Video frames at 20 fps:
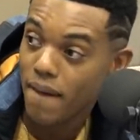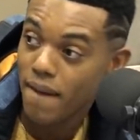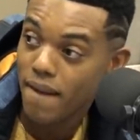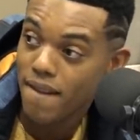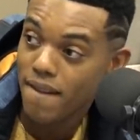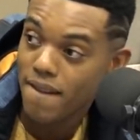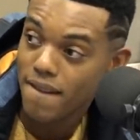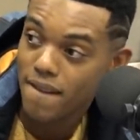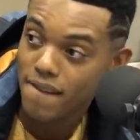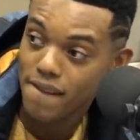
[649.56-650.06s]

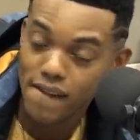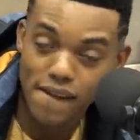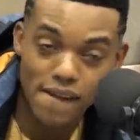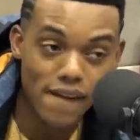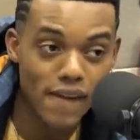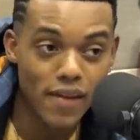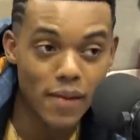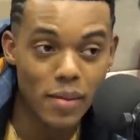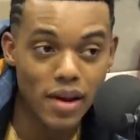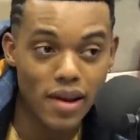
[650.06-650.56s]
Mm-hmm. You know
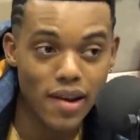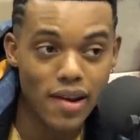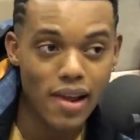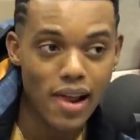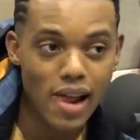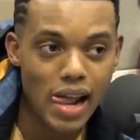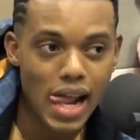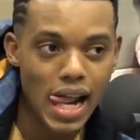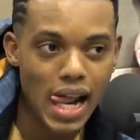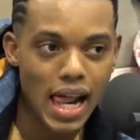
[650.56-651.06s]
what I mean?
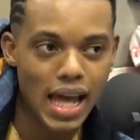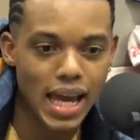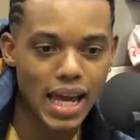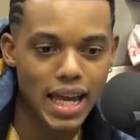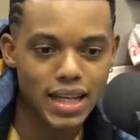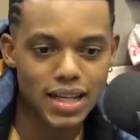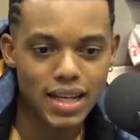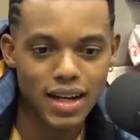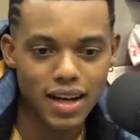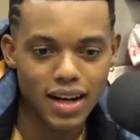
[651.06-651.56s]
Mm-hmm.
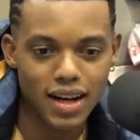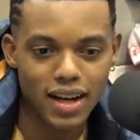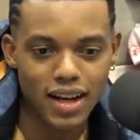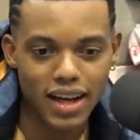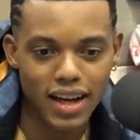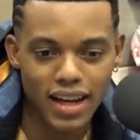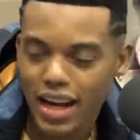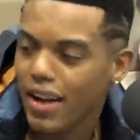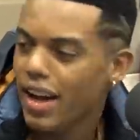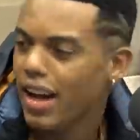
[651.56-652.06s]
And uh,
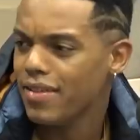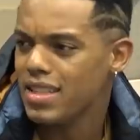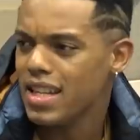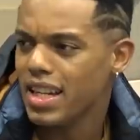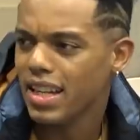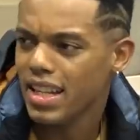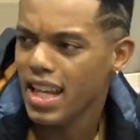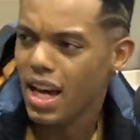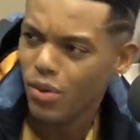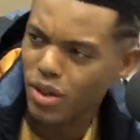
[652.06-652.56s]
and I, I've
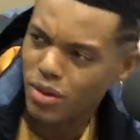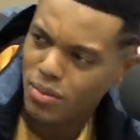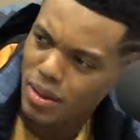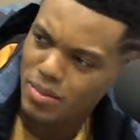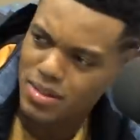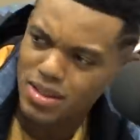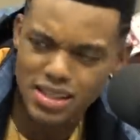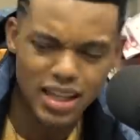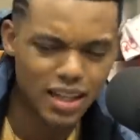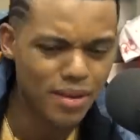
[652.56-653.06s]
taken that with me.
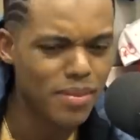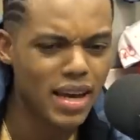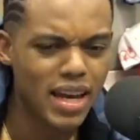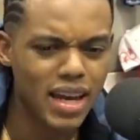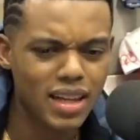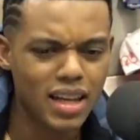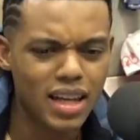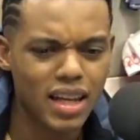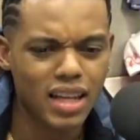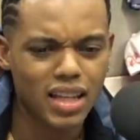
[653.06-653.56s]
I'm just like,
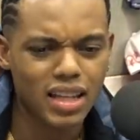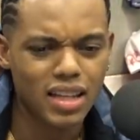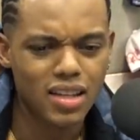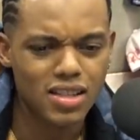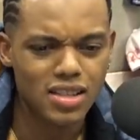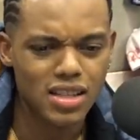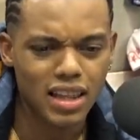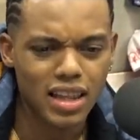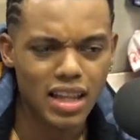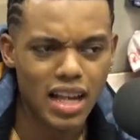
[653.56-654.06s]
man, like
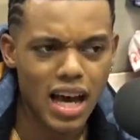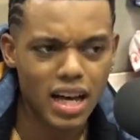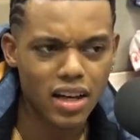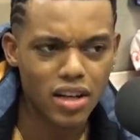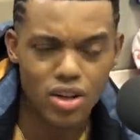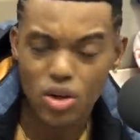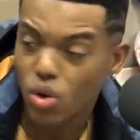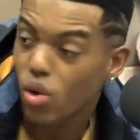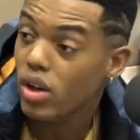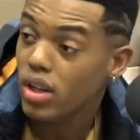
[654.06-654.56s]
there's a lot
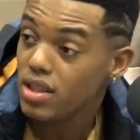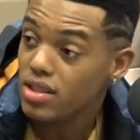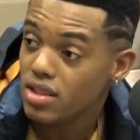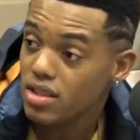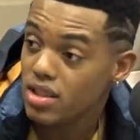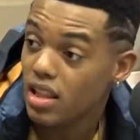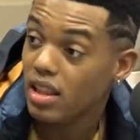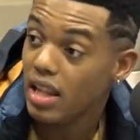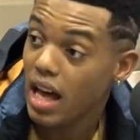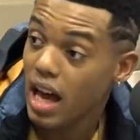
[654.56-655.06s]
of noise,
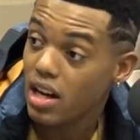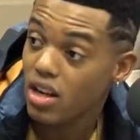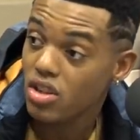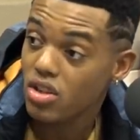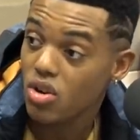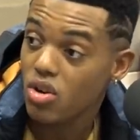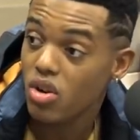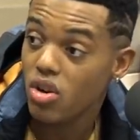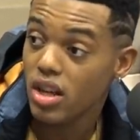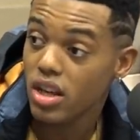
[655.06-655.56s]
a lot of
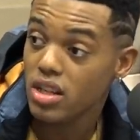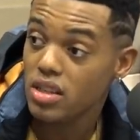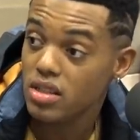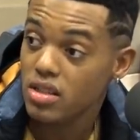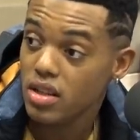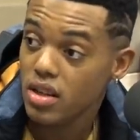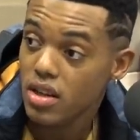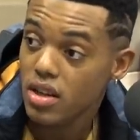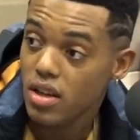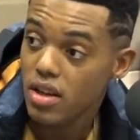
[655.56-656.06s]

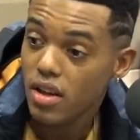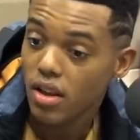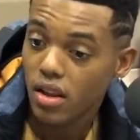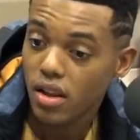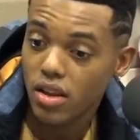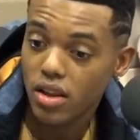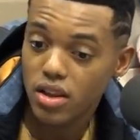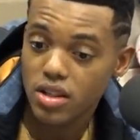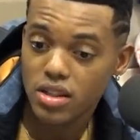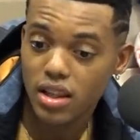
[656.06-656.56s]
noise,
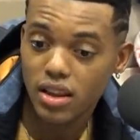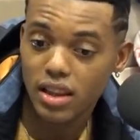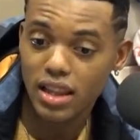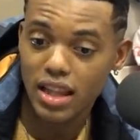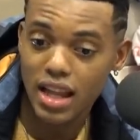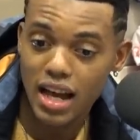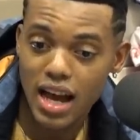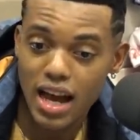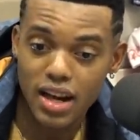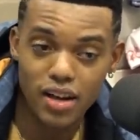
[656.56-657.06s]
and there's a
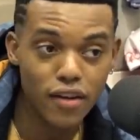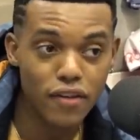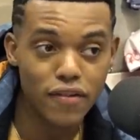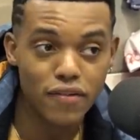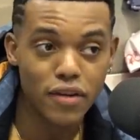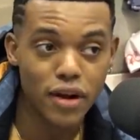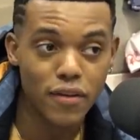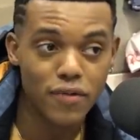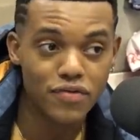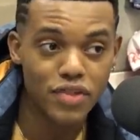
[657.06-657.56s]
lot
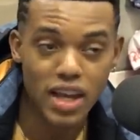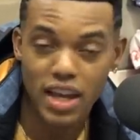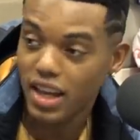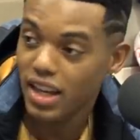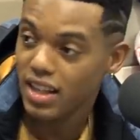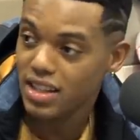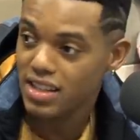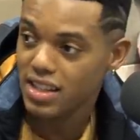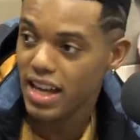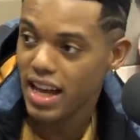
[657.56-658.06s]
of, of
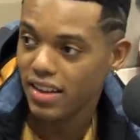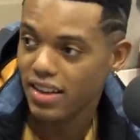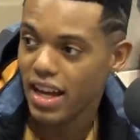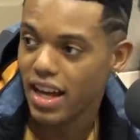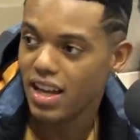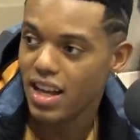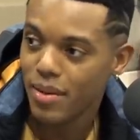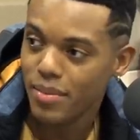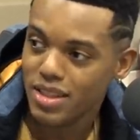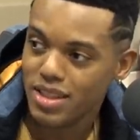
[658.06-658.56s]
things that
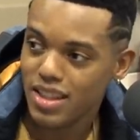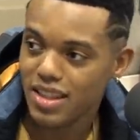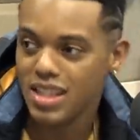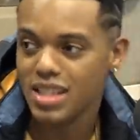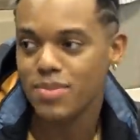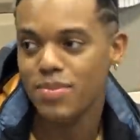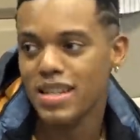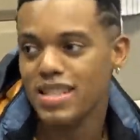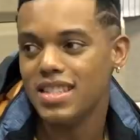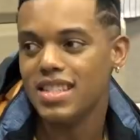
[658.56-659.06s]
that come into
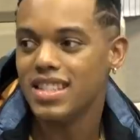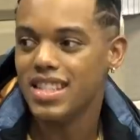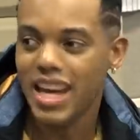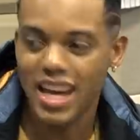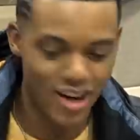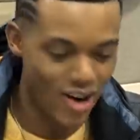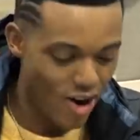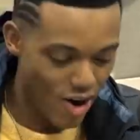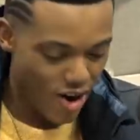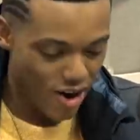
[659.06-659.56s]
this business
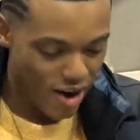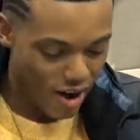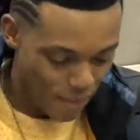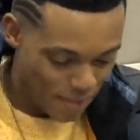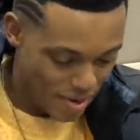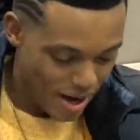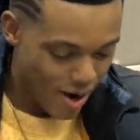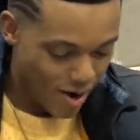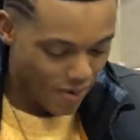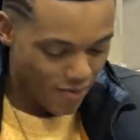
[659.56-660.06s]
that aren't
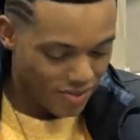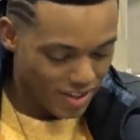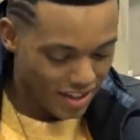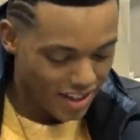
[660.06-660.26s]
about